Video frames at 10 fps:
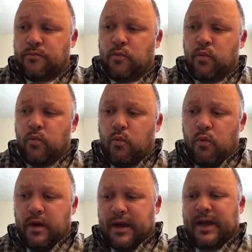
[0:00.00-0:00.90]

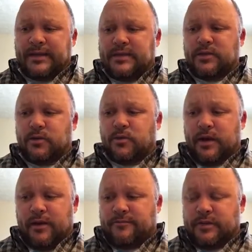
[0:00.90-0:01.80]
what I do,
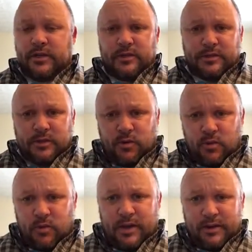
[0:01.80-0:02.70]
and I've done this
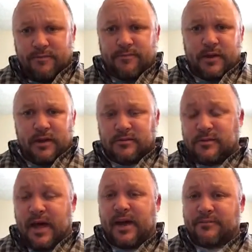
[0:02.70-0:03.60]
quite a
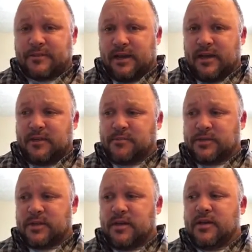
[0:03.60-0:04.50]
lot of
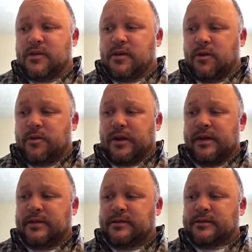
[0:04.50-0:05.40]
times,
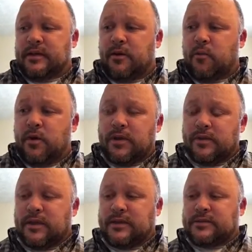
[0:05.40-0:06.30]
okay, is one of
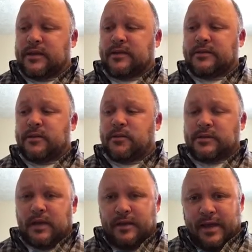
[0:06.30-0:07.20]
the things that I'll do
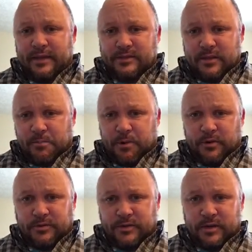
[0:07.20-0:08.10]
is I'll ask the
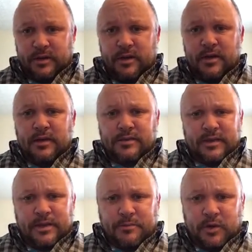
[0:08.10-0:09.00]
person,
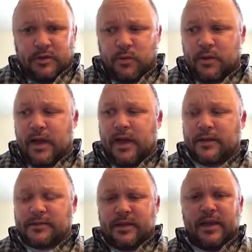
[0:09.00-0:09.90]
say I'm talking to a guy,
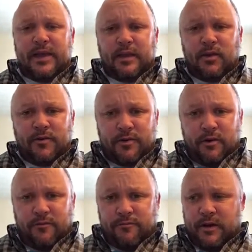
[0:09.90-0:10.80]
I'll say, "Hey, do you have a
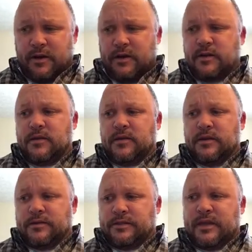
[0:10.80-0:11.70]
girlfriend?"
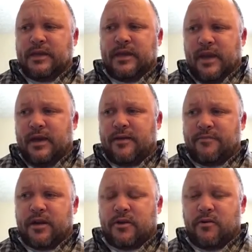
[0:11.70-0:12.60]
He'll say, "Yeah,
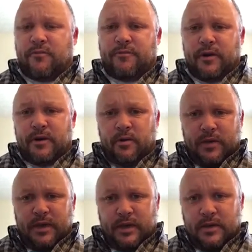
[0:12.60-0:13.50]
I've got a girlfriend."
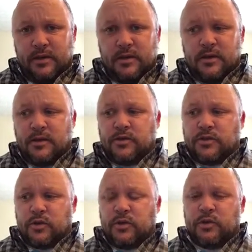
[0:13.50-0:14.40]
Okay.
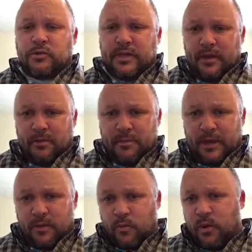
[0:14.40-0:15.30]
So you tell
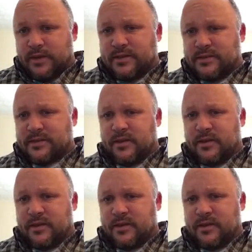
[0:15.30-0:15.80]
me, what does